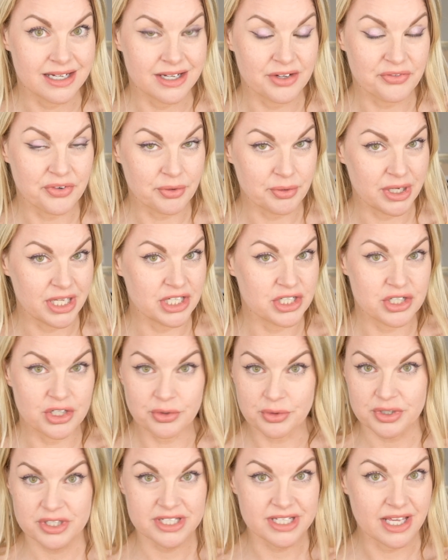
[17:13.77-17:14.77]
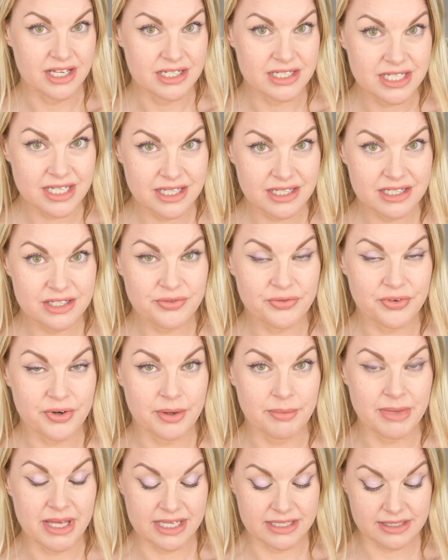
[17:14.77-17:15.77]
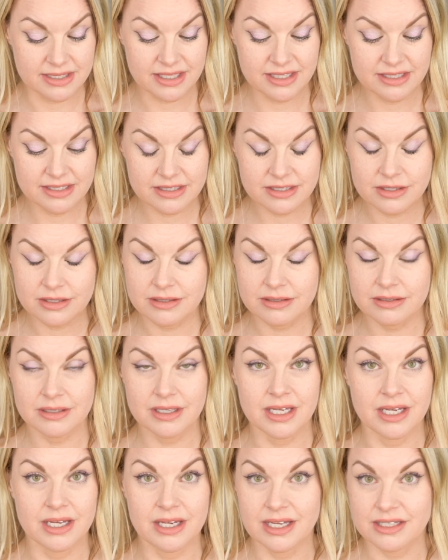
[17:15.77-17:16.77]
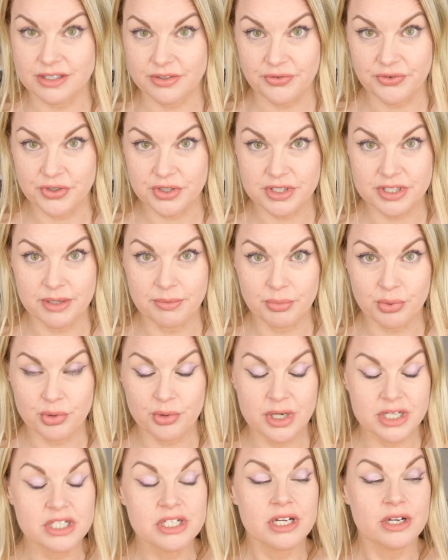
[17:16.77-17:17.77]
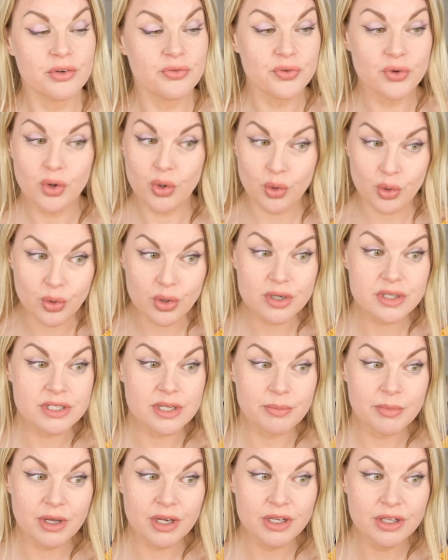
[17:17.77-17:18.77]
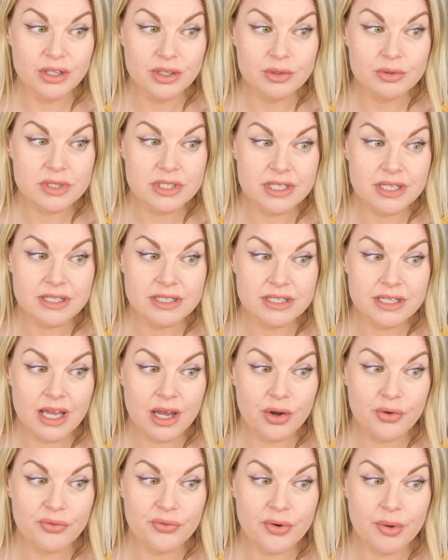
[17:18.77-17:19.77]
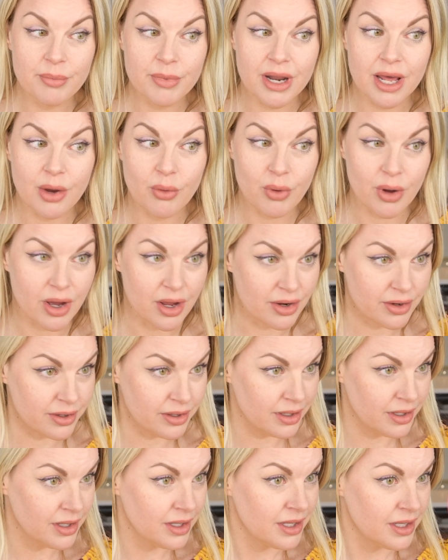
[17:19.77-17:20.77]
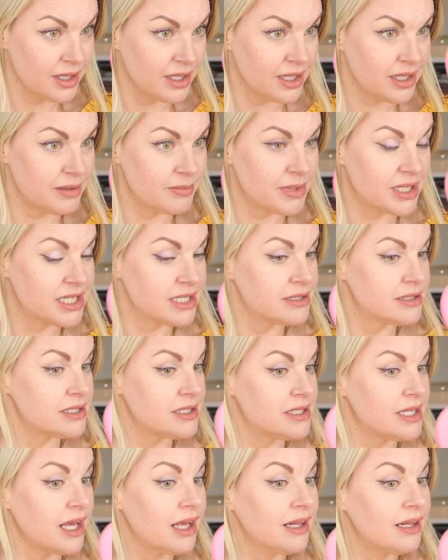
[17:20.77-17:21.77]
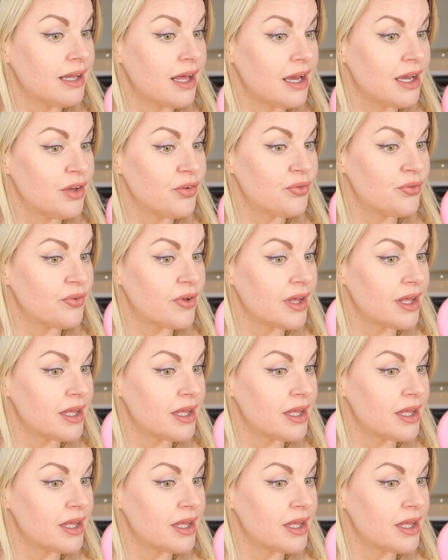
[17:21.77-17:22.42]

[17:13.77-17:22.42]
foundation or skin tint from Essence as a first impression. Of course, I'm gonna use this now from now on in my day-to-day life,